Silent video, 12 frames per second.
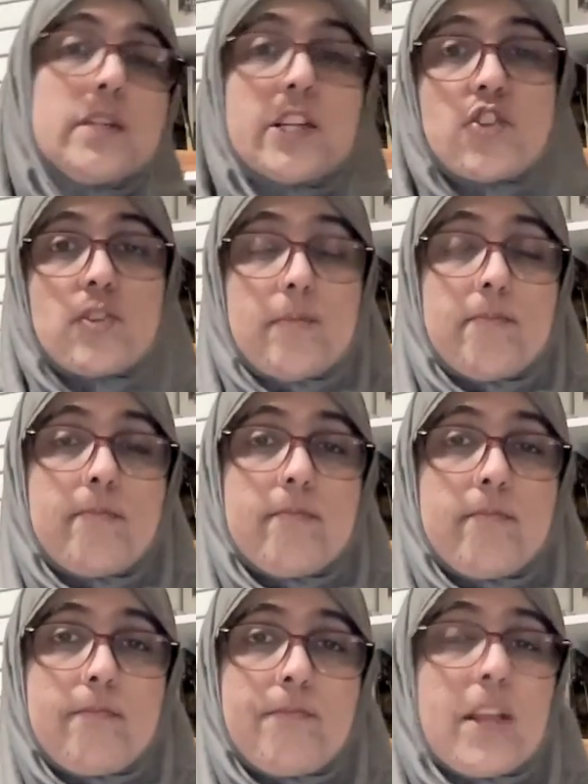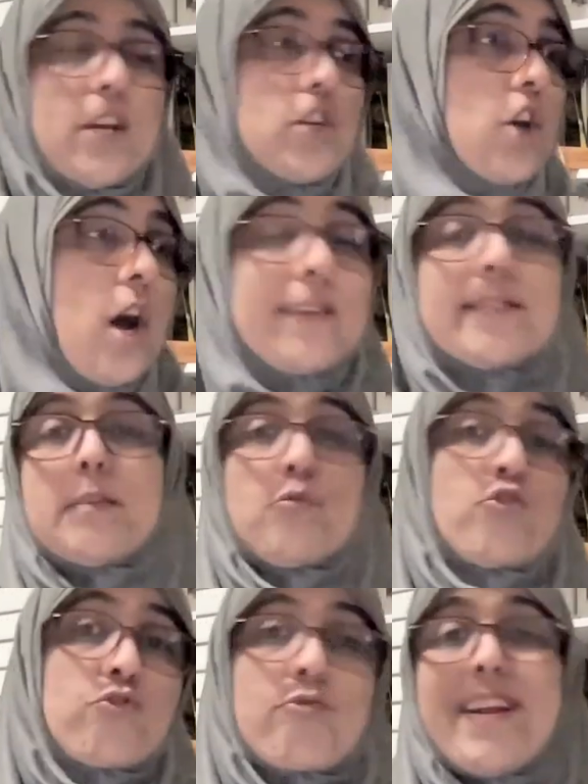ditch them, toss
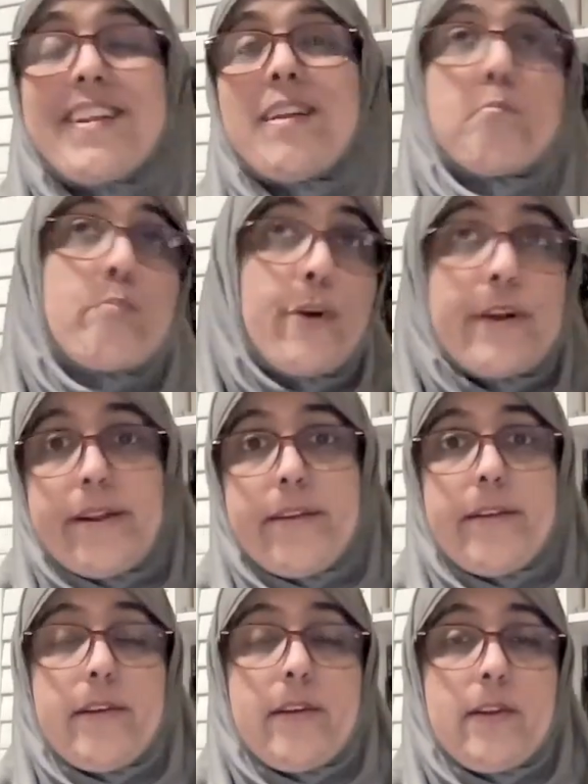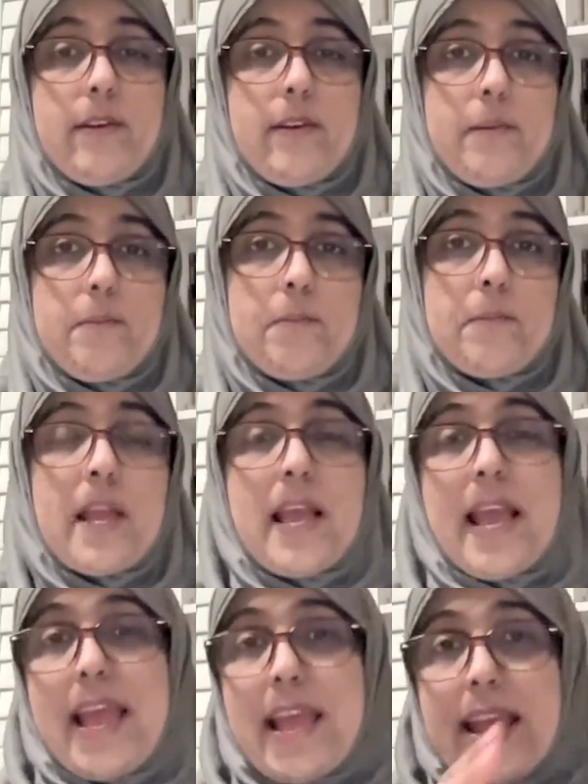them, shred it, burn it,
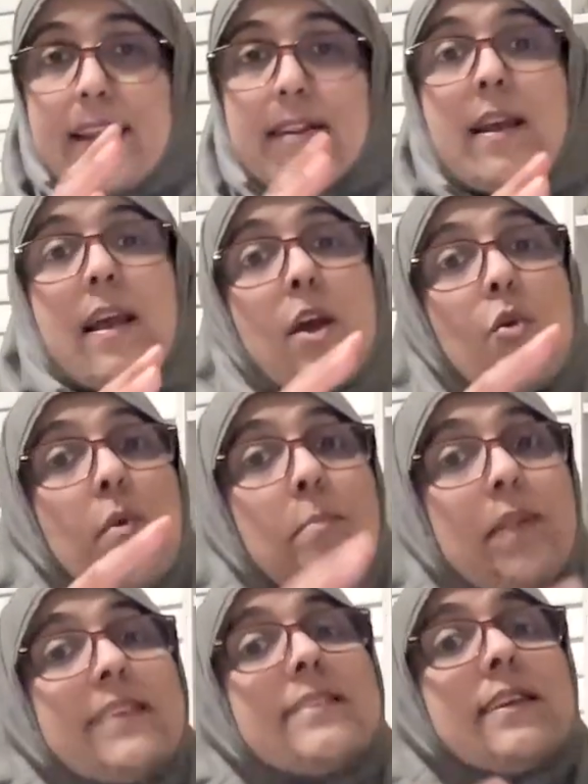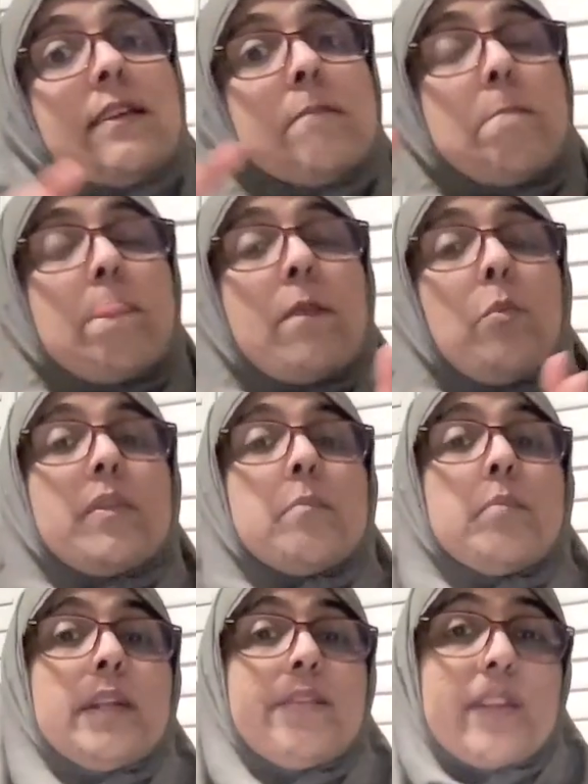and replace it with
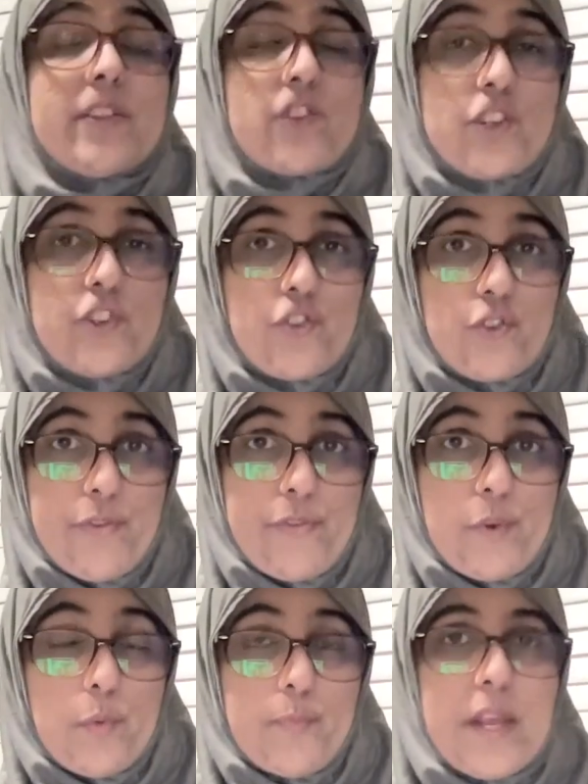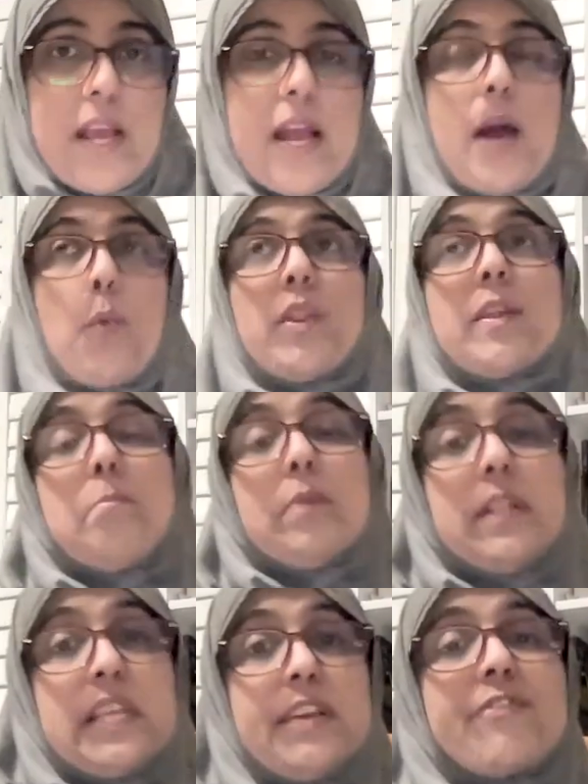a belief that's going to serve you, with a
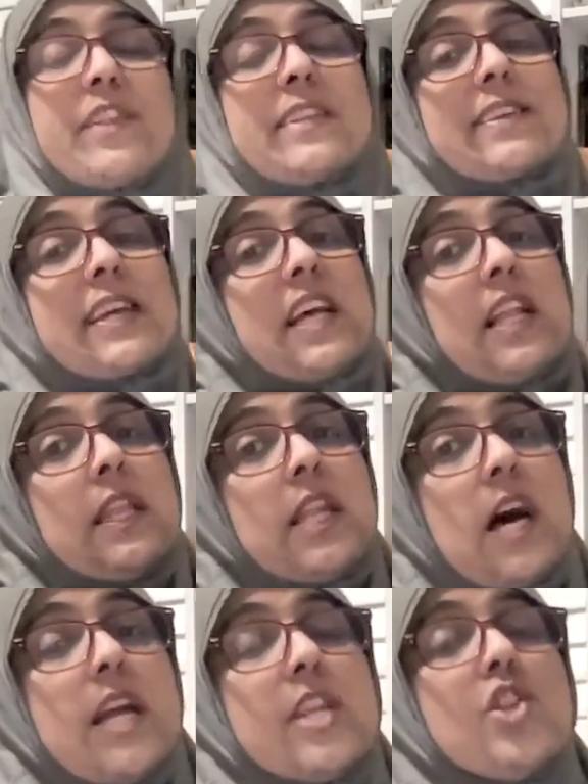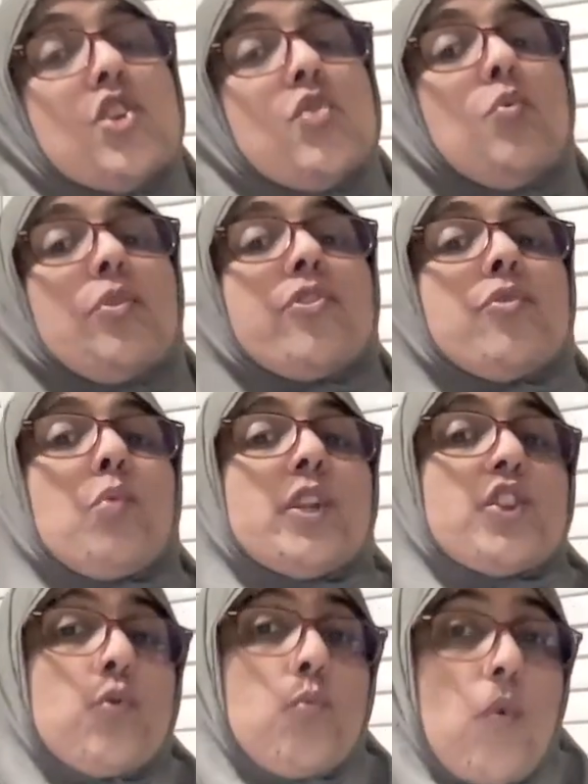belief that's going to align you with
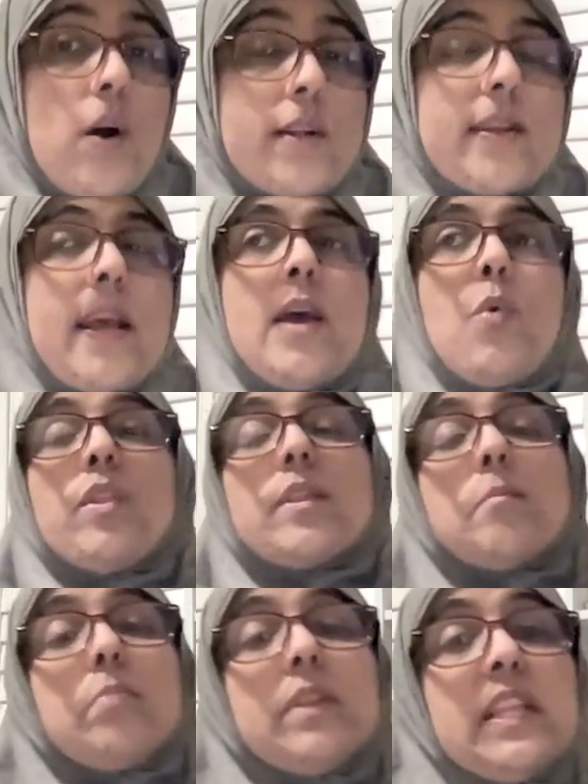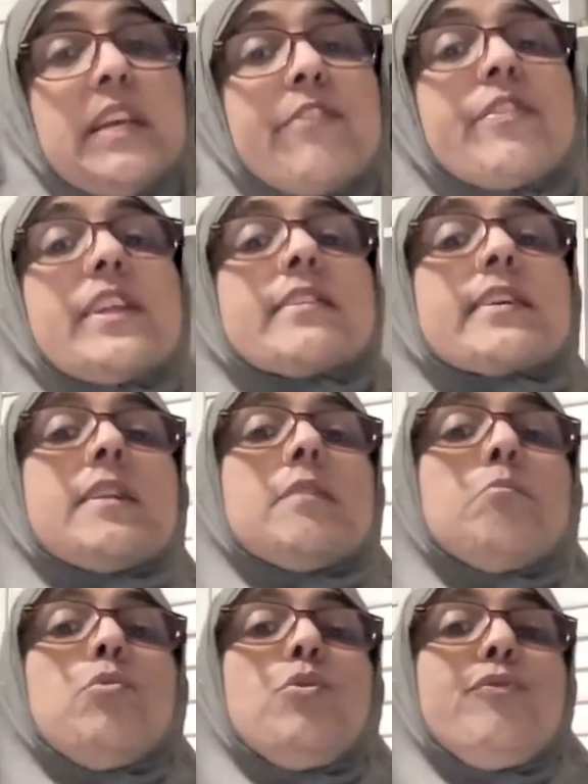what you want, with a belief that's going
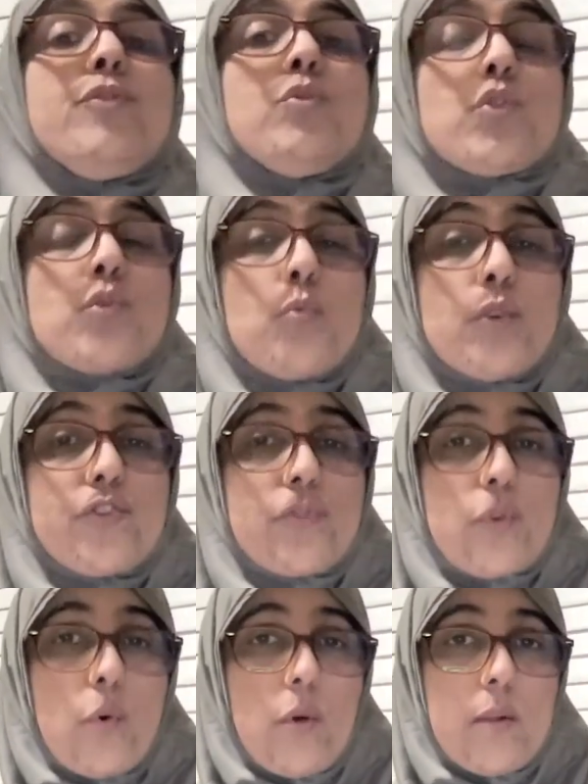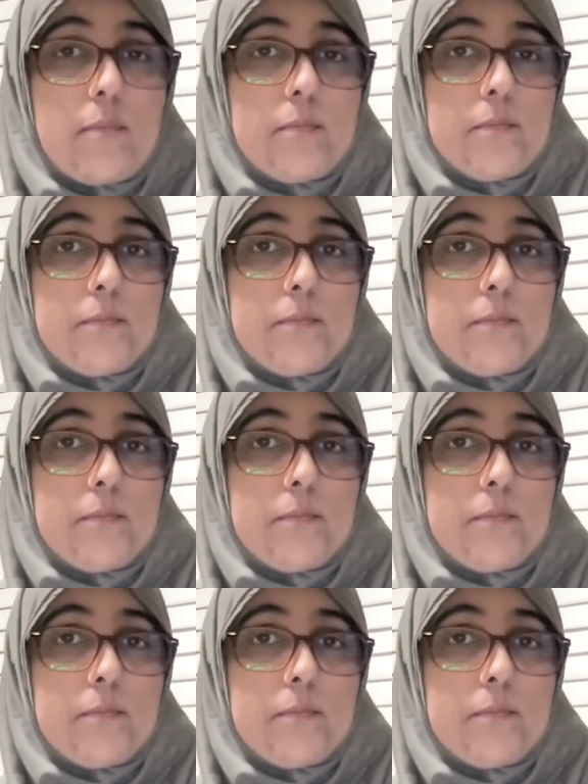to move you towards your goal.